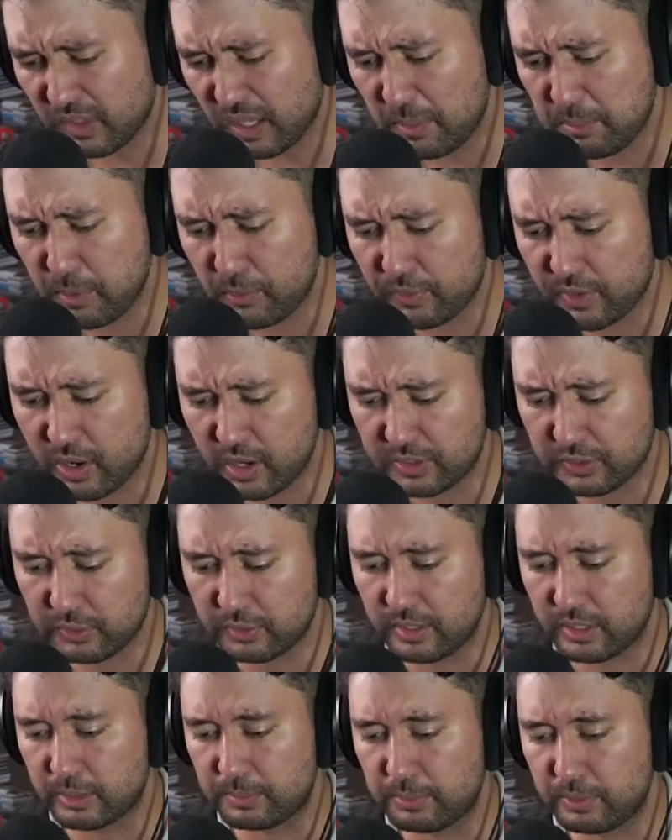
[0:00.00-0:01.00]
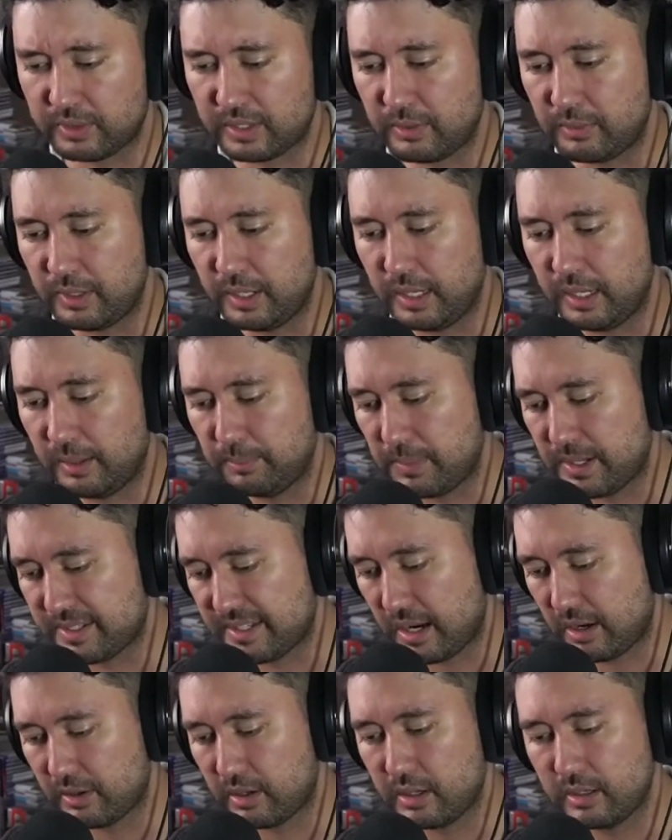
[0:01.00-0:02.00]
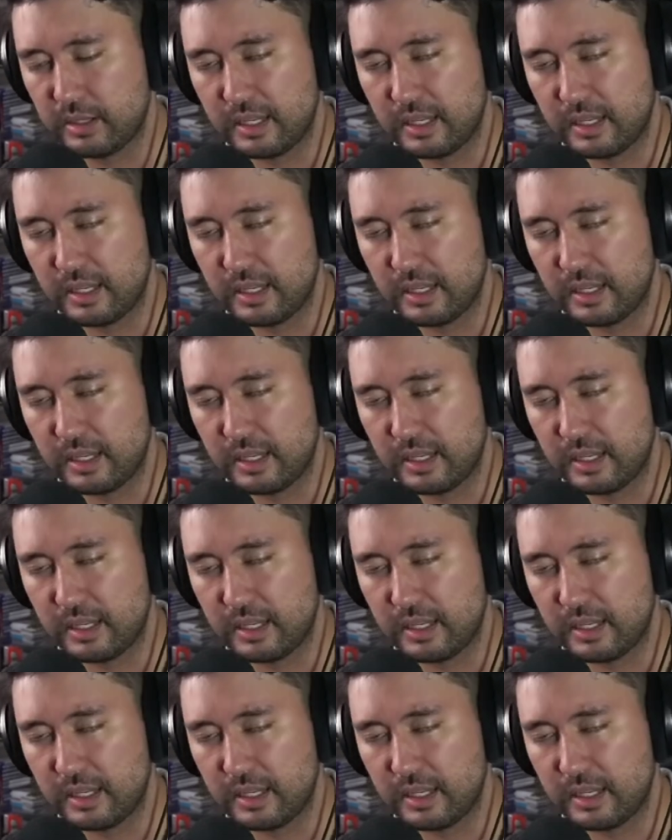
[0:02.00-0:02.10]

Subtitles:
Moving on to another book that we missed out on.